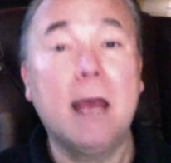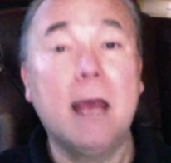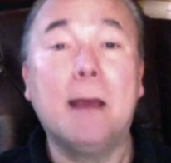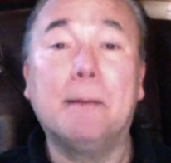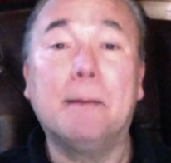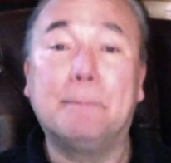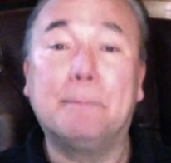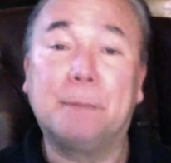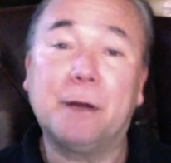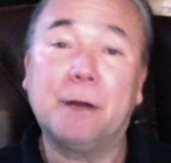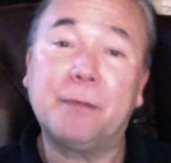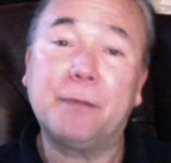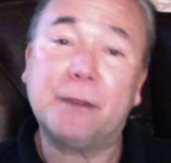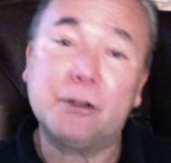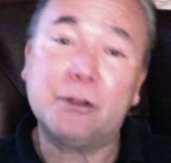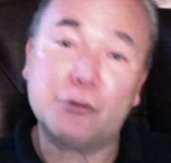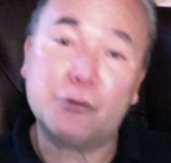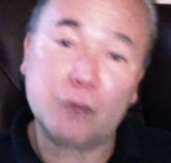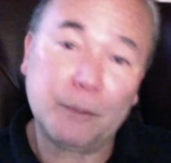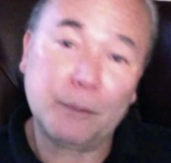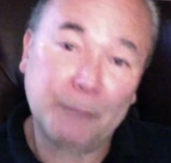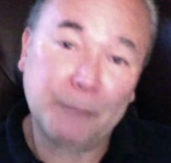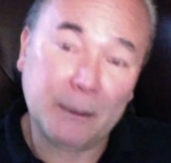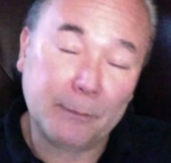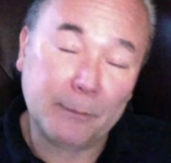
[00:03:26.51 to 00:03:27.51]
but the
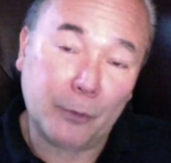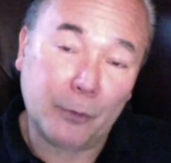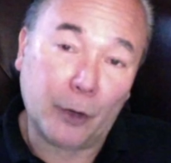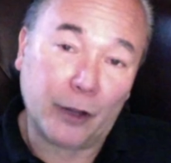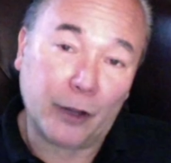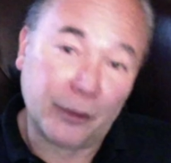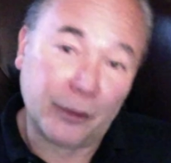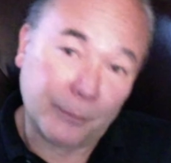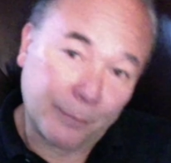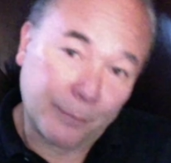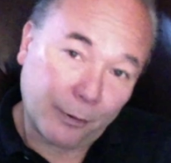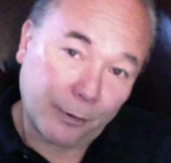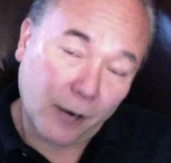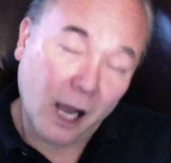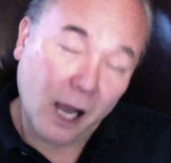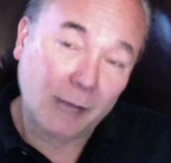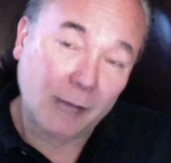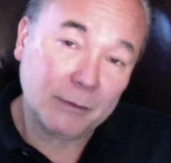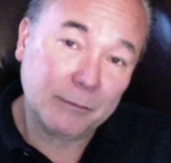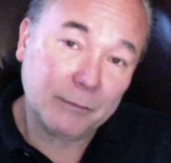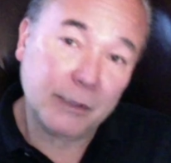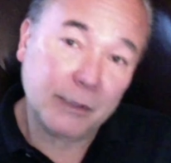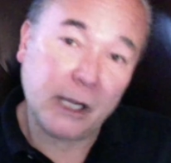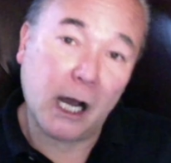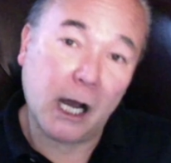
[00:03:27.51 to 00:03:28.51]
tripping point, the problem
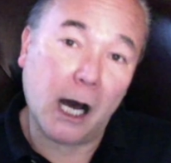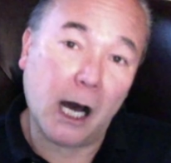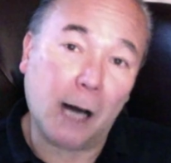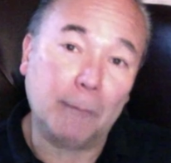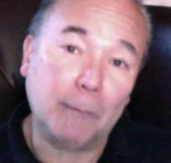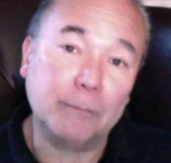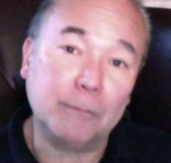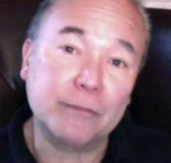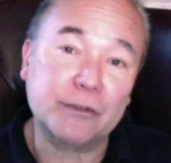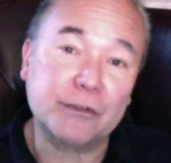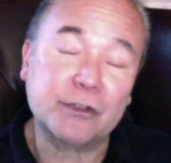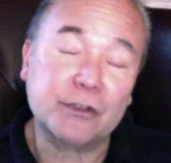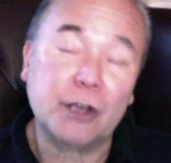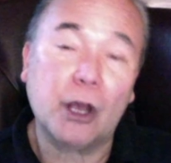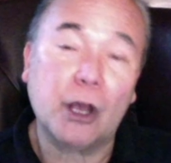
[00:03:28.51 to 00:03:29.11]
comes